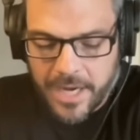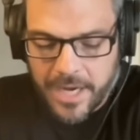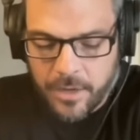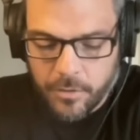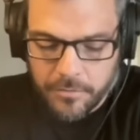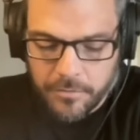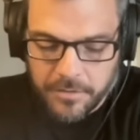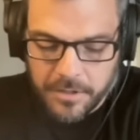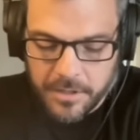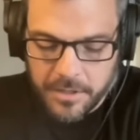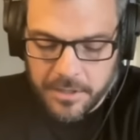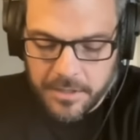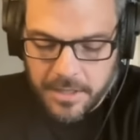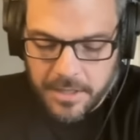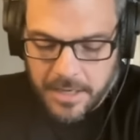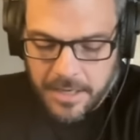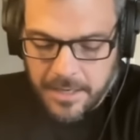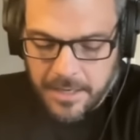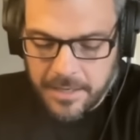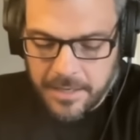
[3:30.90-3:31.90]
over
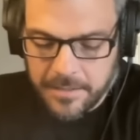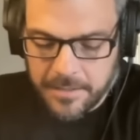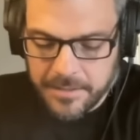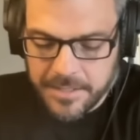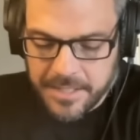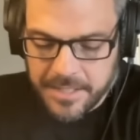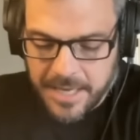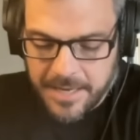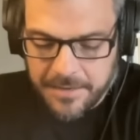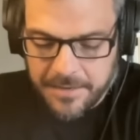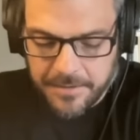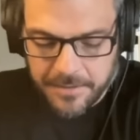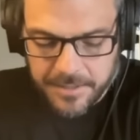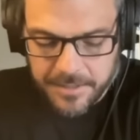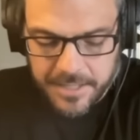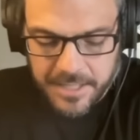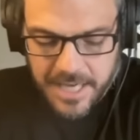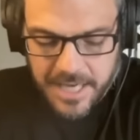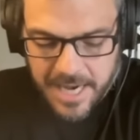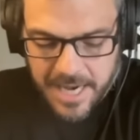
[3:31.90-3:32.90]
said,
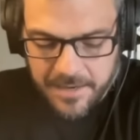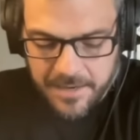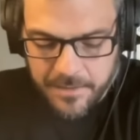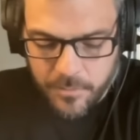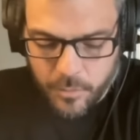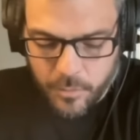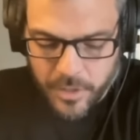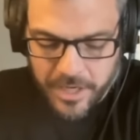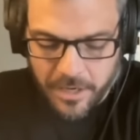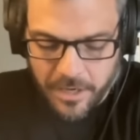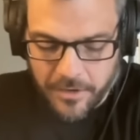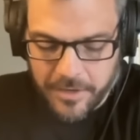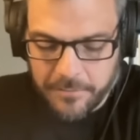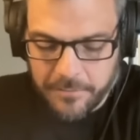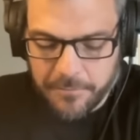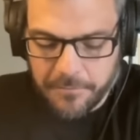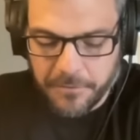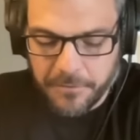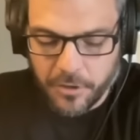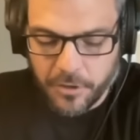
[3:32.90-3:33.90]
today we are in
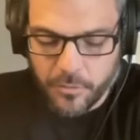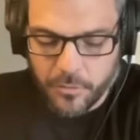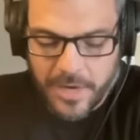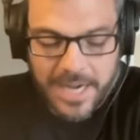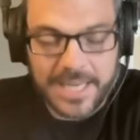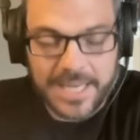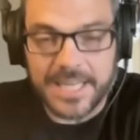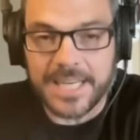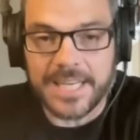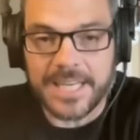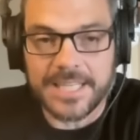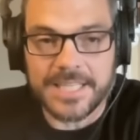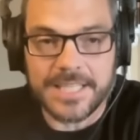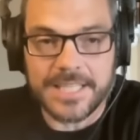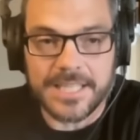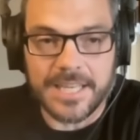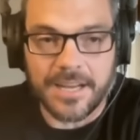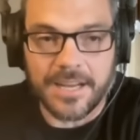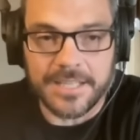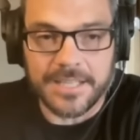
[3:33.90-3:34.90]
full
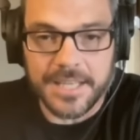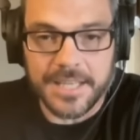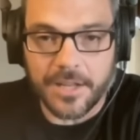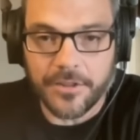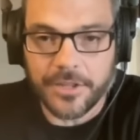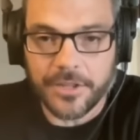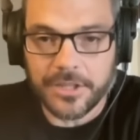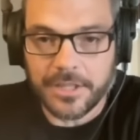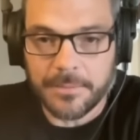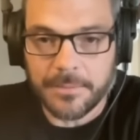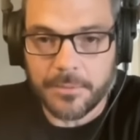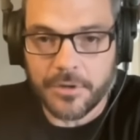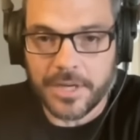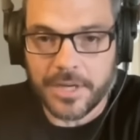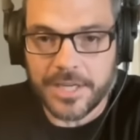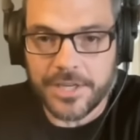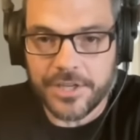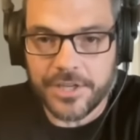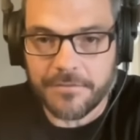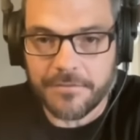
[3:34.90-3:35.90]
readiness until the
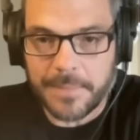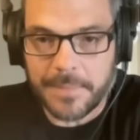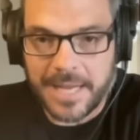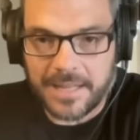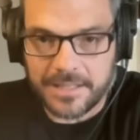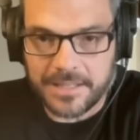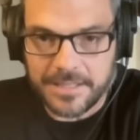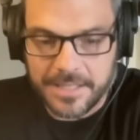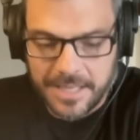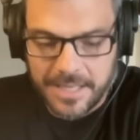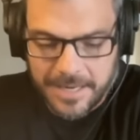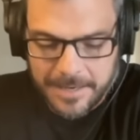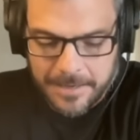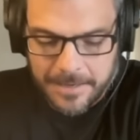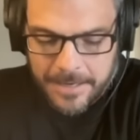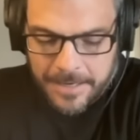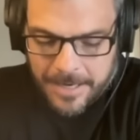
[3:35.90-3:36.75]
liberation of Palestine.